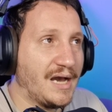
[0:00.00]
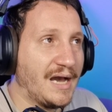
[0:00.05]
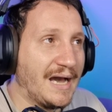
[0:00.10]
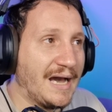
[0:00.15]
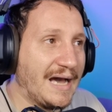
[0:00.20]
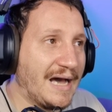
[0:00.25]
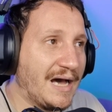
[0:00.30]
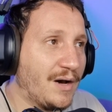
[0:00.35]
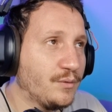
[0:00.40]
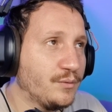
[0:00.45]

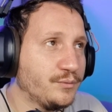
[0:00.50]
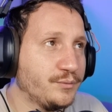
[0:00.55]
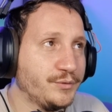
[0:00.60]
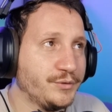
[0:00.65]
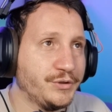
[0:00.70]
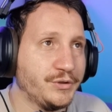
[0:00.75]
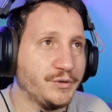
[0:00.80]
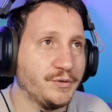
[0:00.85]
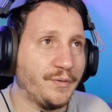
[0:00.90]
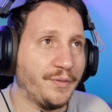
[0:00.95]
How
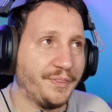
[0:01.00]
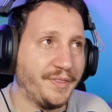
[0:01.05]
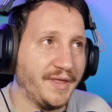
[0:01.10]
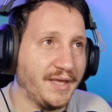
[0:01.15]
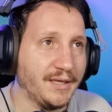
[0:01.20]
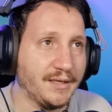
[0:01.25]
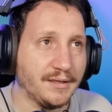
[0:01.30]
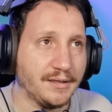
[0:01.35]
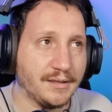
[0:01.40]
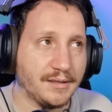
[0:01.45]
would you
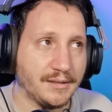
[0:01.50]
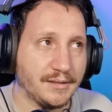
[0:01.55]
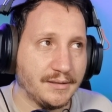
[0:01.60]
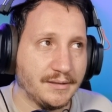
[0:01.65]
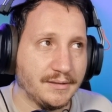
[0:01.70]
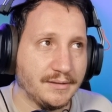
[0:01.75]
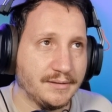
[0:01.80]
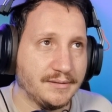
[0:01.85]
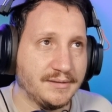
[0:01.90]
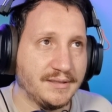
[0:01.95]
think
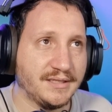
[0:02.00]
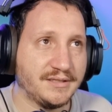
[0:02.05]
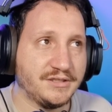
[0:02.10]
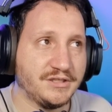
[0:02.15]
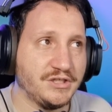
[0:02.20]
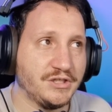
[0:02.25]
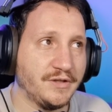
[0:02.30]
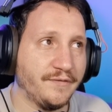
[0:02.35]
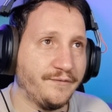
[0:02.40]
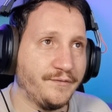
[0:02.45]

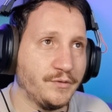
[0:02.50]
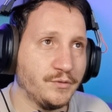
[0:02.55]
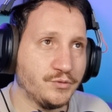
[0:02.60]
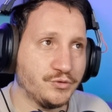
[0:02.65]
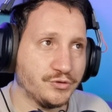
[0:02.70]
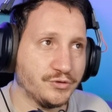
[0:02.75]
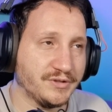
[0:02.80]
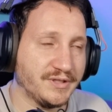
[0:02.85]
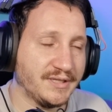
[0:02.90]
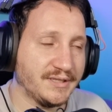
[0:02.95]
that in the
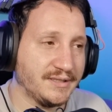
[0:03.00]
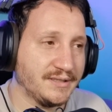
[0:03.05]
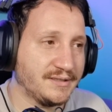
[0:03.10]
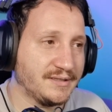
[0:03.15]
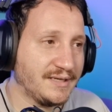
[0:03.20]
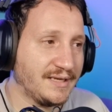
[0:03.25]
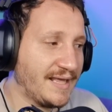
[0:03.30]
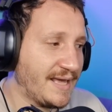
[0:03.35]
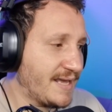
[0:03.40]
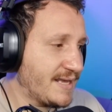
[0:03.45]
future, that in
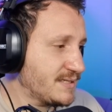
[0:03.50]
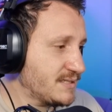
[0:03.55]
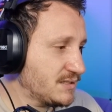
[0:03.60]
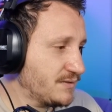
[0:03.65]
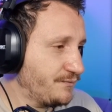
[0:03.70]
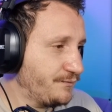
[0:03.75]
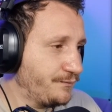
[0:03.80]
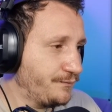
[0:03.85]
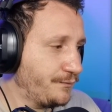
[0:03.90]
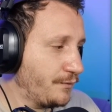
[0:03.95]
the
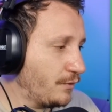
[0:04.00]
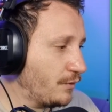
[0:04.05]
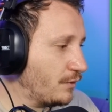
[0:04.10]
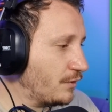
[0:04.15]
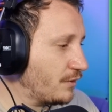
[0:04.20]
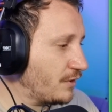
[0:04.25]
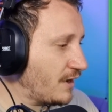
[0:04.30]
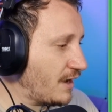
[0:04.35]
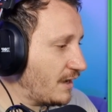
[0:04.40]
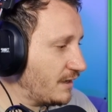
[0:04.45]
last
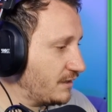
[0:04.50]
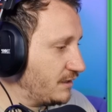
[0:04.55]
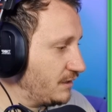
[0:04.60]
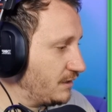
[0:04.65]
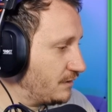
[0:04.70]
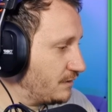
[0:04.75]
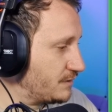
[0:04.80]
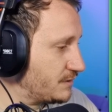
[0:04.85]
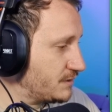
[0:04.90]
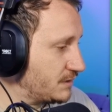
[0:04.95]
4
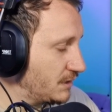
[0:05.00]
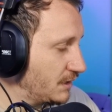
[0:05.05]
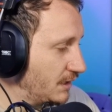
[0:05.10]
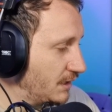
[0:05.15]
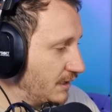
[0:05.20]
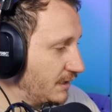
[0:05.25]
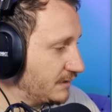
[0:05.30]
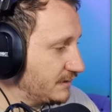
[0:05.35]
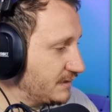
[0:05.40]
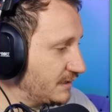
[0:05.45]
years,
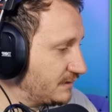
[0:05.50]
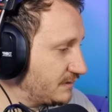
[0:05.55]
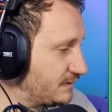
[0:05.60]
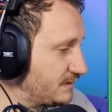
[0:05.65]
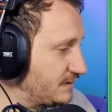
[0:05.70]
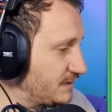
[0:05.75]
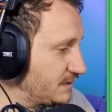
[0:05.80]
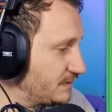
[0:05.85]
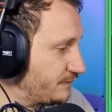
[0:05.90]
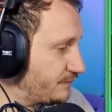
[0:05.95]
that
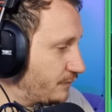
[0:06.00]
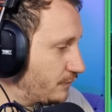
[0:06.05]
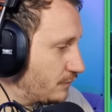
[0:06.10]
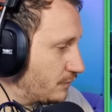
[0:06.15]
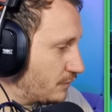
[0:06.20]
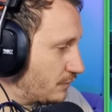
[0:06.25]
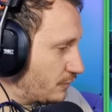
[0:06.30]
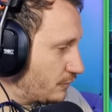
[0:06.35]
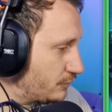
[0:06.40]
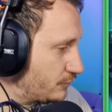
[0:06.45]
these
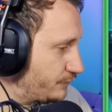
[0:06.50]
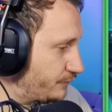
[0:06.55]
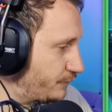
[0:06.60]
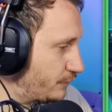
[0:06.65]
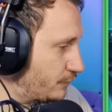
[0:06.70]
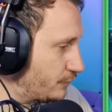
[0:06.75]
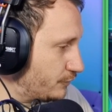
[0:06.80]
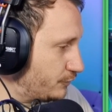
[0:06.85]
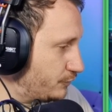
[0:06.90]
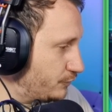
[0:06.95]
4
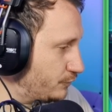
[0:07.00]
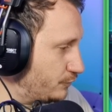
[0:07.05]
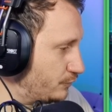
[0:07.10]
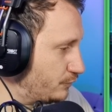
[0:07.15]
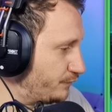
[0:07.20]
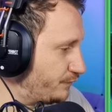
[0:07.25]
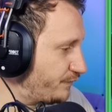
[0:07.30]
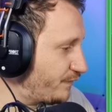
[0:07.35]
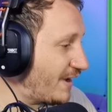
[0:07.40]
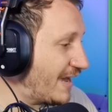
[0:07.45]

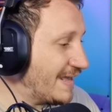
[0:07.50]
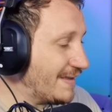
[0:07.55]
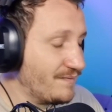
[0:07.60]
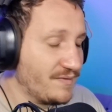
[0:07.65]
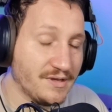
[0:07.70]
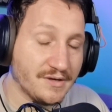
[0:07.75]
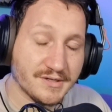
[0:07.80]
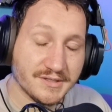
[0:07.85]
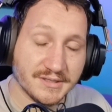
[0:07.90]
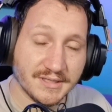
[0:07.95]
to
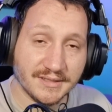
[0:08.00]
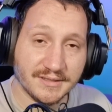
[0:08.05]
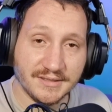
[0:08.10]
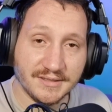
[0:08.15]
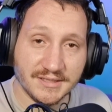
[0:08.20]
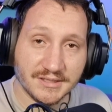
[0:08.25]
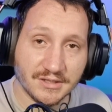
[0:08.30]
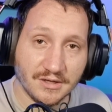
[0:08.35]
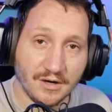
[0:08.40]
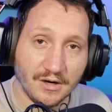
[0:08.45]
5 years that
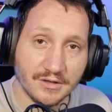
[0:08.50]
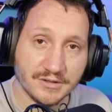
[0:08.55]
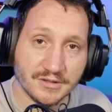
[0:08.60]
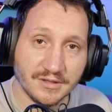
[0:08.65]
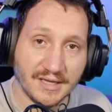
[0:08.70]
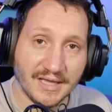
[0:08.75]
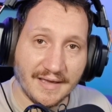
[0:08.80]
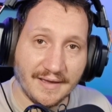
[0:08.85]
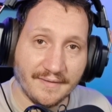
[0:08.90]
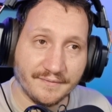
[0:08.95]
this
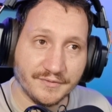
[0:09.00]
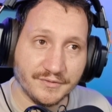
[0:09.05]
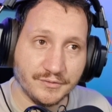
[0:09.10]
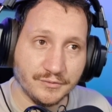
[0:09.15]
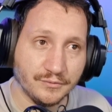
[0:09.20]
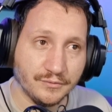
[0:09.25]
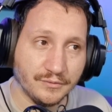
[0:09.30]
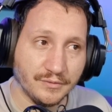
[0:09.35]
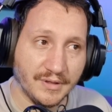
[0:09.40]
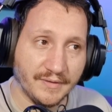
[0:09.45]
console have
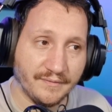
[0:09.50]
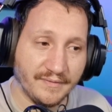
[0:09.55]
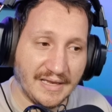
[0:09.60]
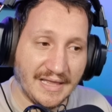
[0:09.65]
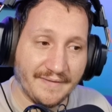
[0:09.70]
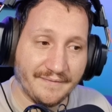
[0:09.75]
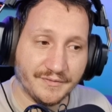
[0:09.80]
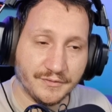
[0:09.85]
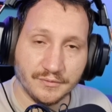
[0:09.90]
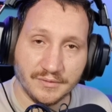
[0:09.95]
to
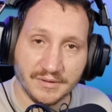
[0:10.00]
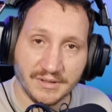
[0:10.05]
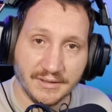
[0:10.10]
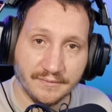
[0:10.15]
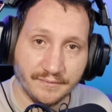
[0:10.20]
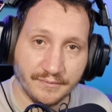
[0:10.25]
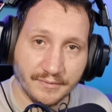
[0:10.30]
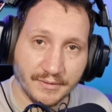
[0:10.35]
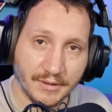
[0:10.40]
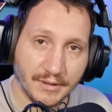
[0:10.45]
left to
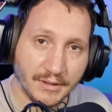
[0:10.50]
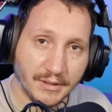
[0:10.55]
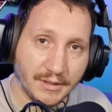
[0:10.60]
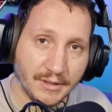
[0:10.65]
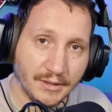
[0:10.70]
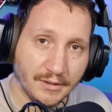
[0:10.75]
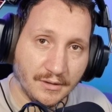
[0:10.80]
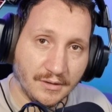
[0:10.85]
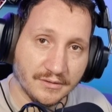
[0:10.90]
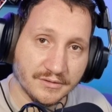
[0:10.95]
live
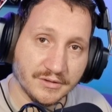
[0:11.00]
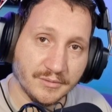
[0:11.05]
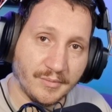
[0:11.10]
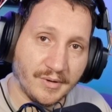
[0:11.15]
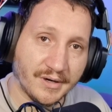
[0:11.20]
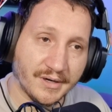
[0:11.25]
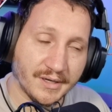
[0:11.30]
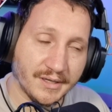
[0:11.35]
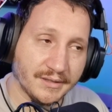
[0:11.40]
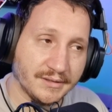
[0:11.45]
on the
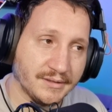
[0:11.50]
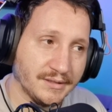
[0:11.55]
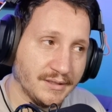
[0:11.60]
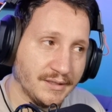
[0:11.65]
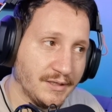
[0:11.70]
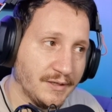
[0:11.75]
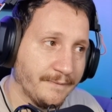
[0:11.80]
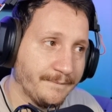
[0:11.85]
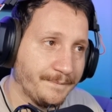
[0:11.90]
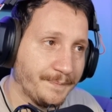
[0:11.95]
market,
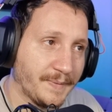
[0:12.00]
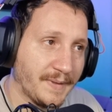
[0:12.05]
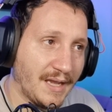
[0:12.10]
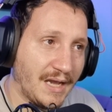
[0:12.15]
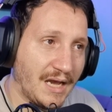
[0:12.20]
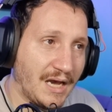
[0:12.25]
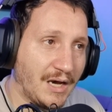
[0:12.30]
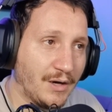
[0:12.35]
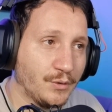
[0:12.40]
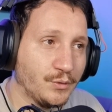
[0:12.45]

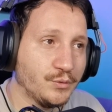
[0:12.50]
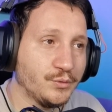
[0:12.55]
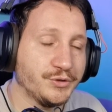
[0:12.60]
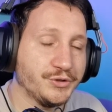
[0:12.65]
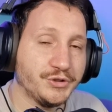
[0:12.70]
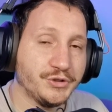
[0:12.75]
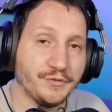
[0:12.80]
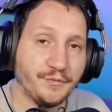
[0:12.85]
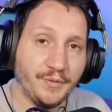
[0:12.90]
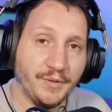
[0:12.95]
how
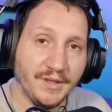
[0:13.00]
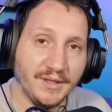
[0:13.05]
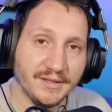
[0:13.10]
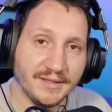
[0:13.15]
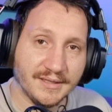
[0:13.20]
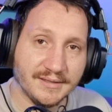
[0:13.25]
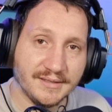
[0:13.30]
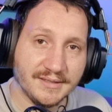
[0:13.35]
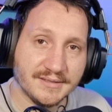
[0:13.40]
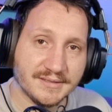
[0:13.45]
would you
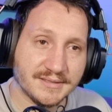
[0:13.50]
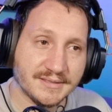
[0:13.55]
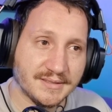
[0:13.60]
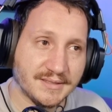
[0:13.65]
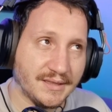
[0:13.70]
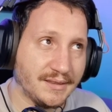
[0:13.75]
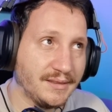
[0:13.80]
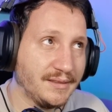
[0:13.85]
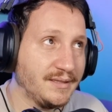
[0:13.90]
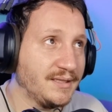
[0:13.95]
think that
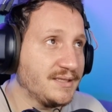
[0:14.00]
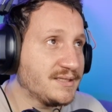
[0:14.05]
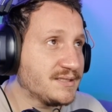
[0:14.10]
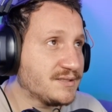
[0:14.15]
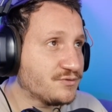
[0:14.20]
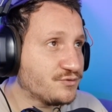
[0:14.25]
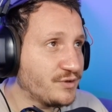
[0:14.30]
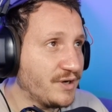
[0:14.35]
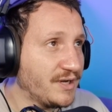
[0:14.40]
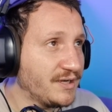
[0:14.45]

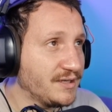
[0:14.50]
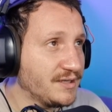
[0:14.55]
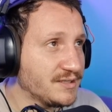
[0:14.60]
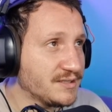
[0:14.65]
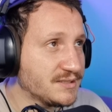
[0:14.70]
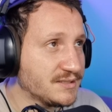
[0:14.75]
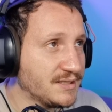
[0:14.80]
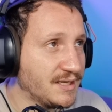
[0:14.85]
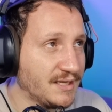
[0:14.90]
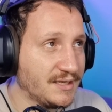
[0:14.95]
this trend
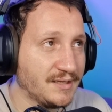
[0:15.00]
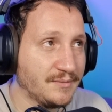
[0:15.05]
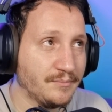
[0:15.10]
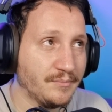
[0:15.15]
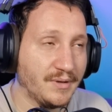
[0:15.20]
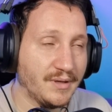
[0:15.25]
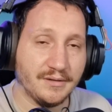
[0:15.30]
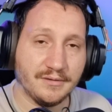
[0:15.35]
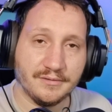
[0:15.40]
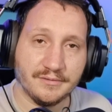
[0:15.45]
is
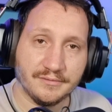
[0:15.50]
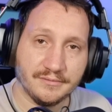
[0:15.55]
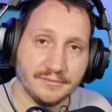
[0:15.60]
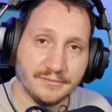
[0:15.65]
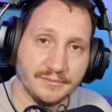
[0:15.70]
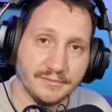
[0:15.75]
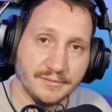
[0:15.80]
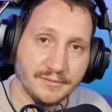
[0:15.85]
getting better,